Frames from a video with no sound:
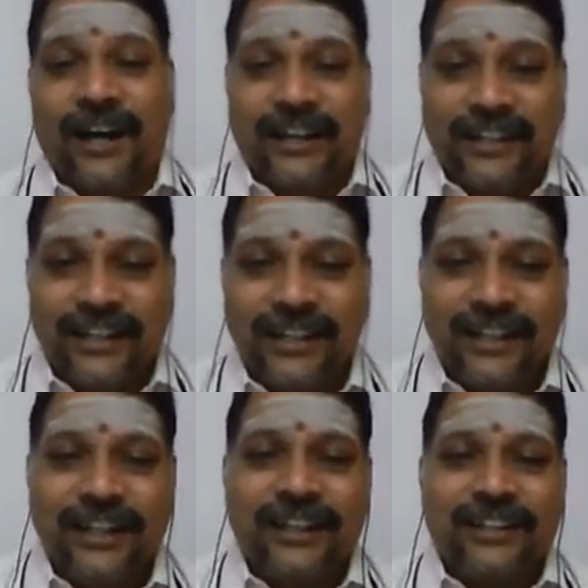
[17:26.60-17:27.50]
Here,
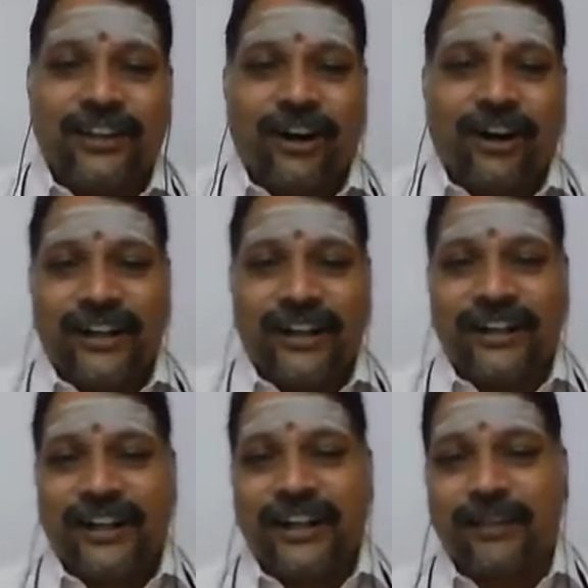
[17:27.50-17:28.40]
the online
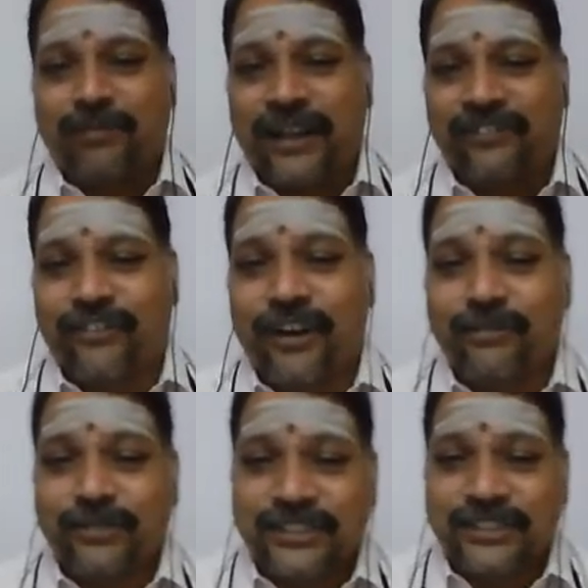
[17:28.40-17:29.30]
trading
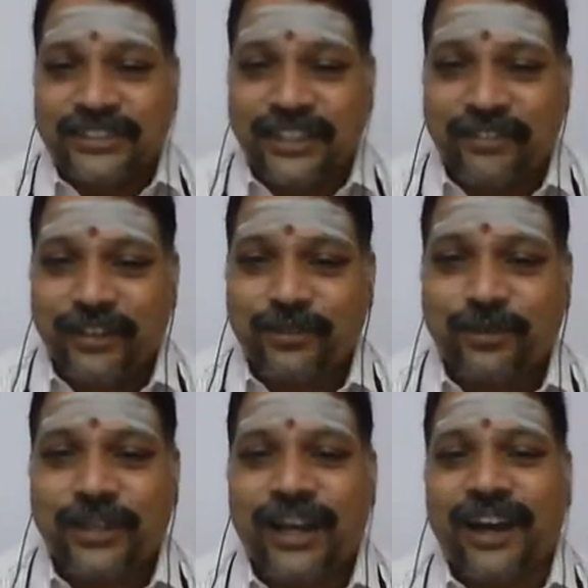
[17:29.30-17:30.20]
platform is given
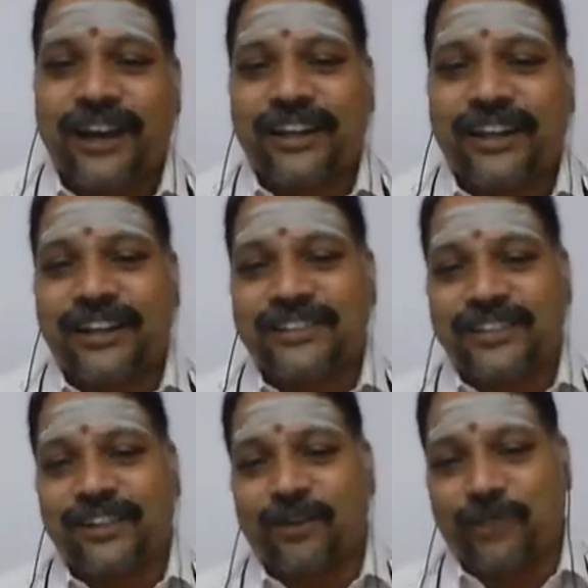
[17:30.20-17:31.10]
to the
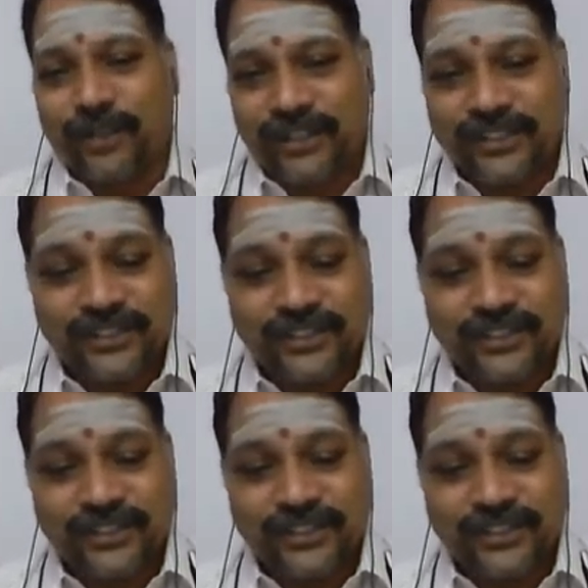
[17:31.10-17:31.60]
agricultural commodities.